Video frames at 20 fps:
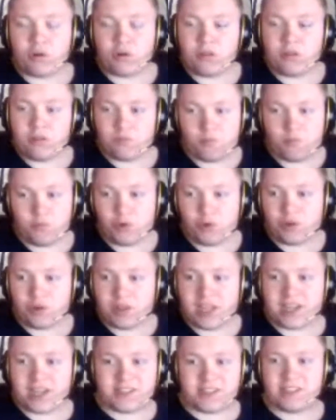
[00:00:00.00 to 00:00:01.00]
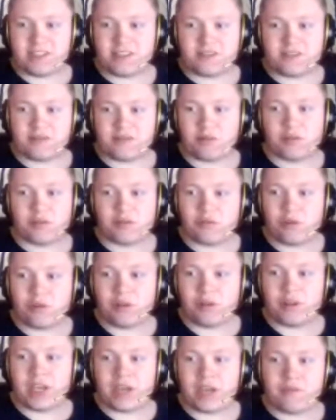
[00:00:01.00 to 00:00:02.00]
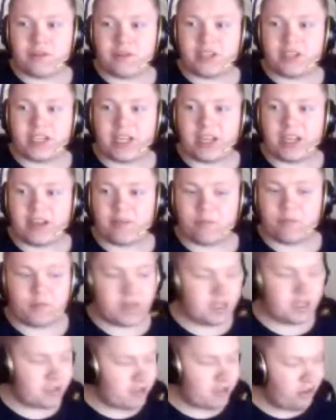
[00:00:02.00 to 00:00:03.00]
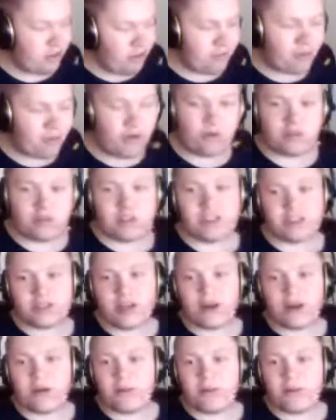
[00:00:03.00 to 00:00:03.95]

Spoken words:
more or less control everything, because your phone is now